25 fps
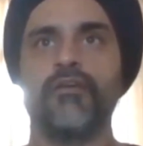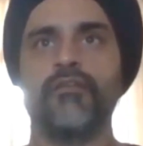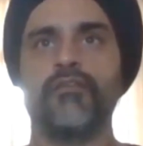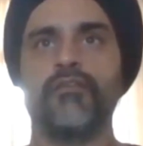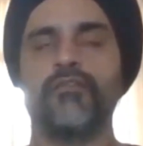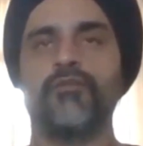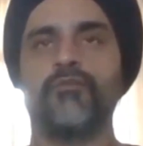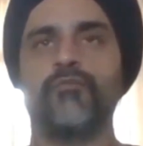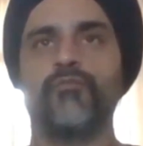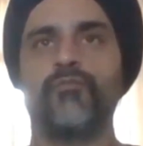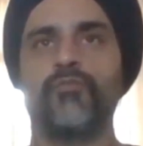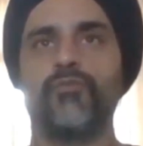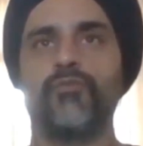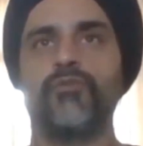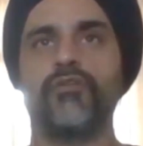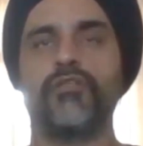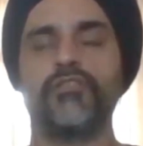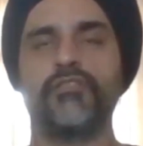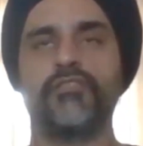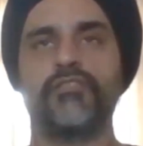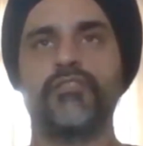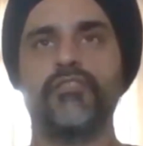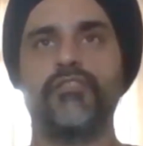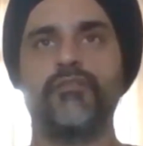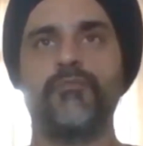The more a
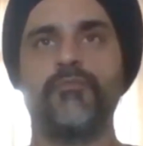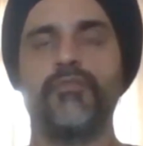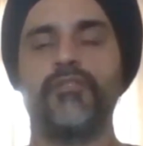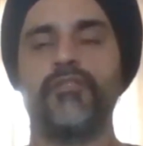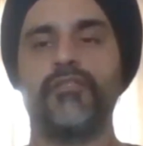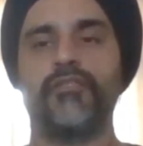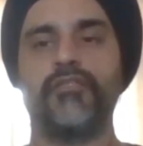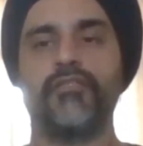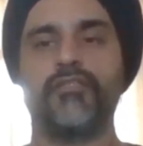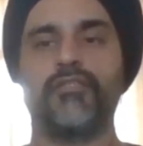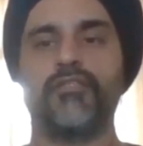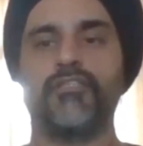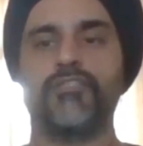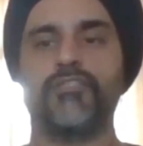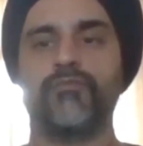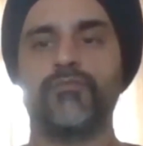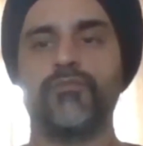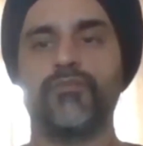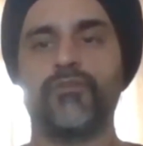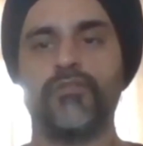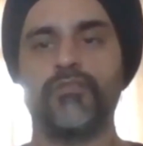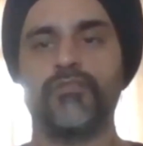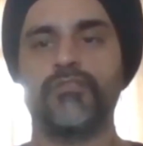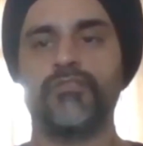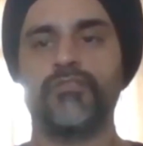CDP integrates with
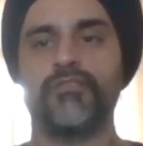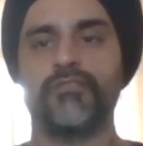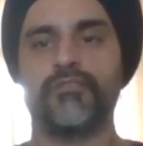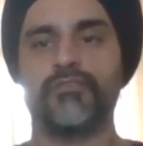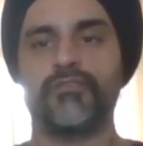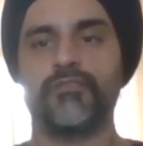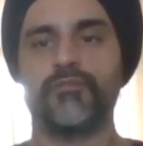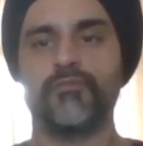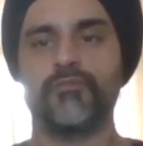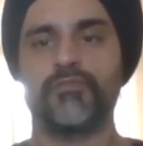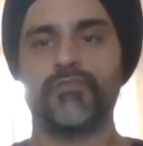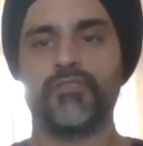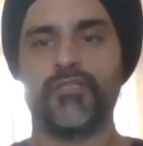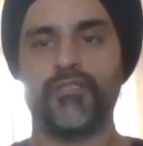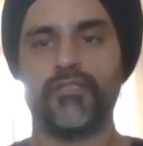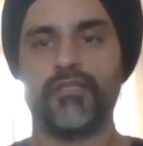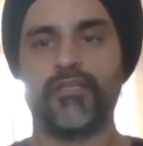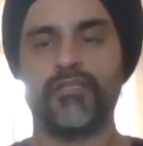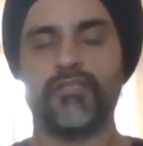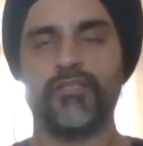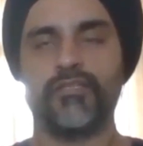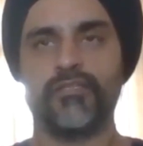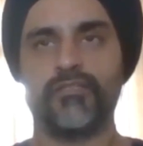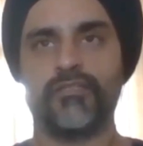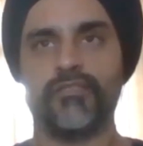all these systems, and I
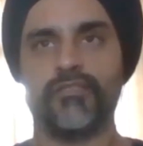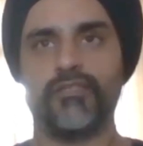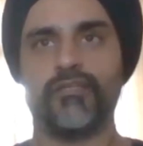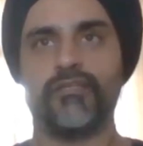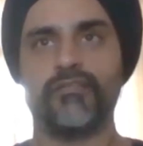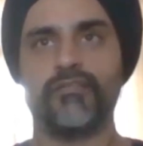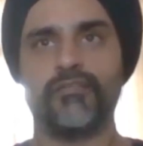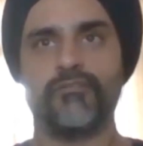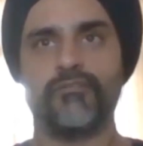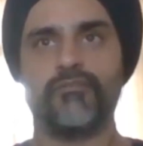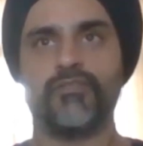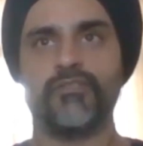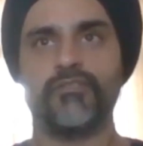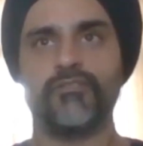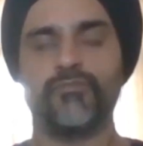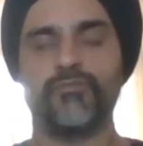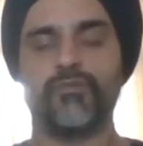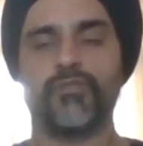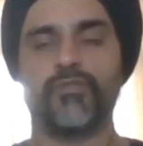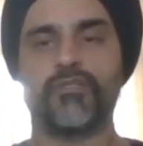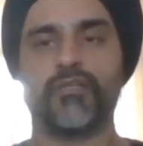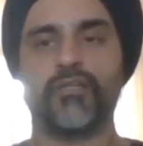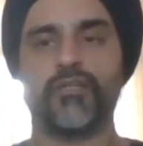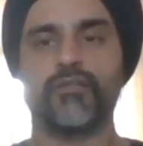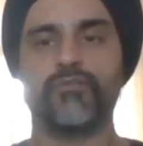think they are the ones who
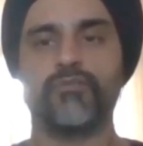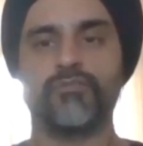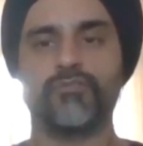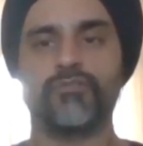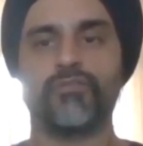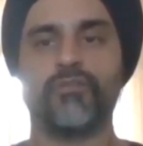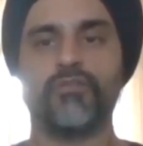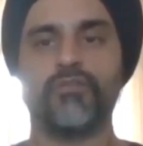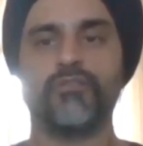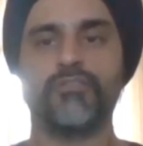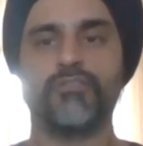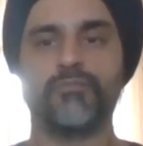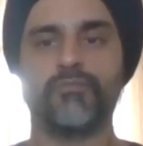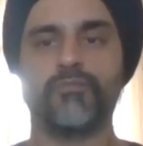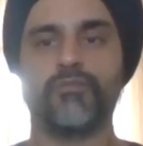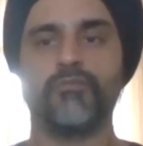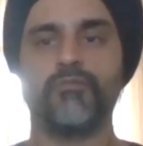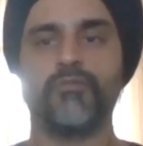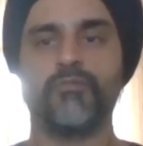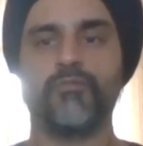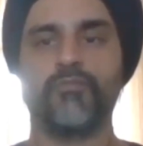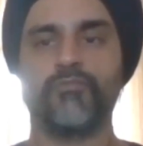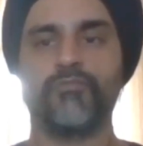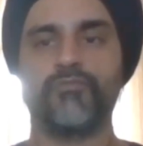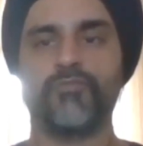are trying to solve this
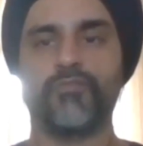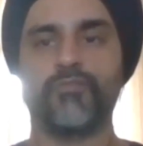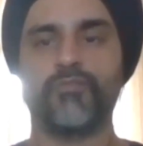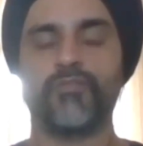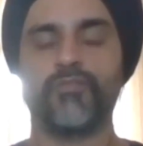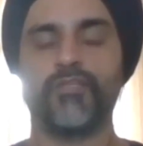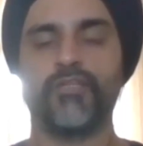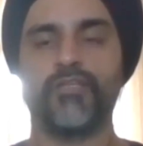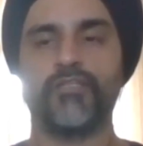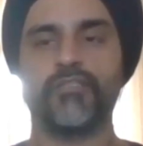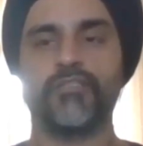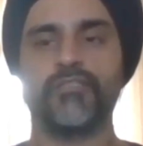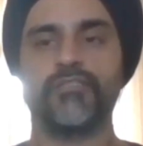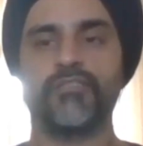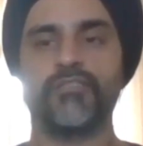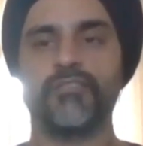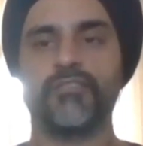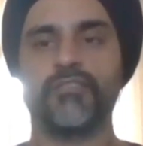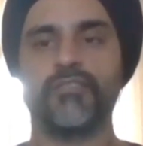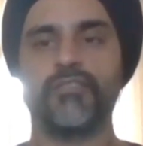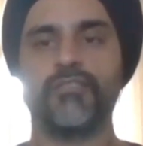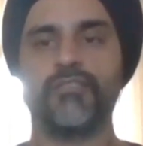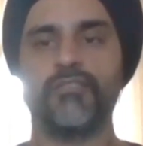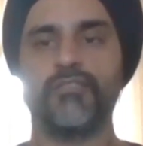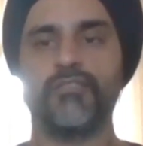problem of creating this
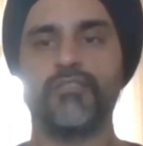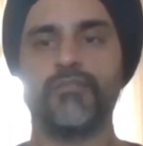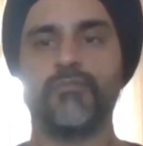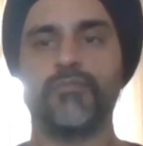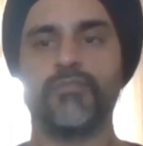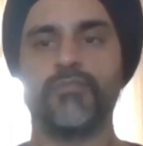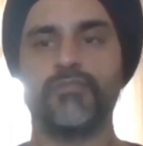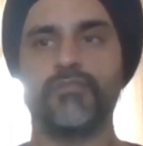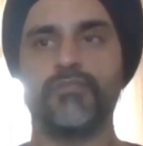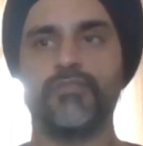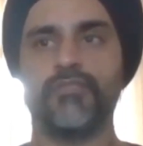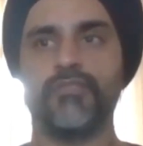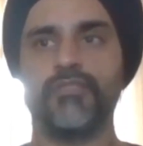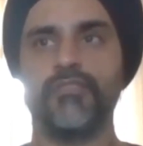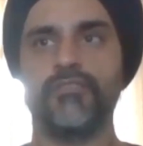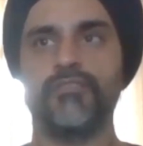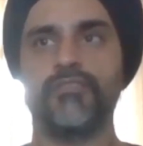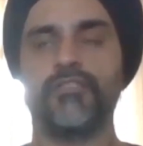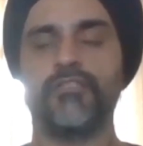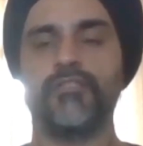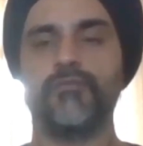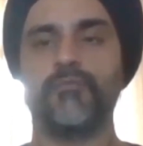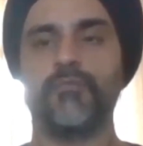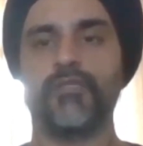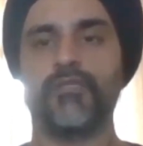entire data bus, the
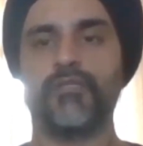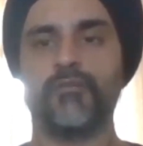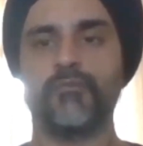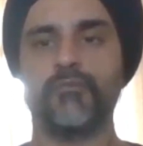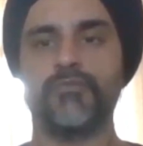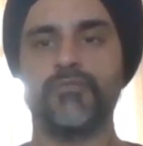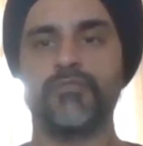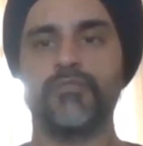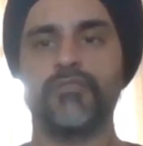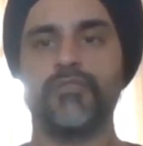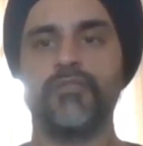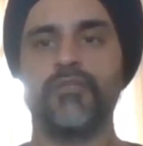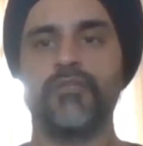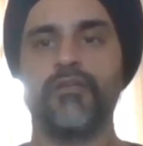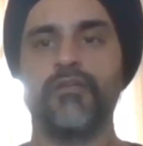easier it becomes.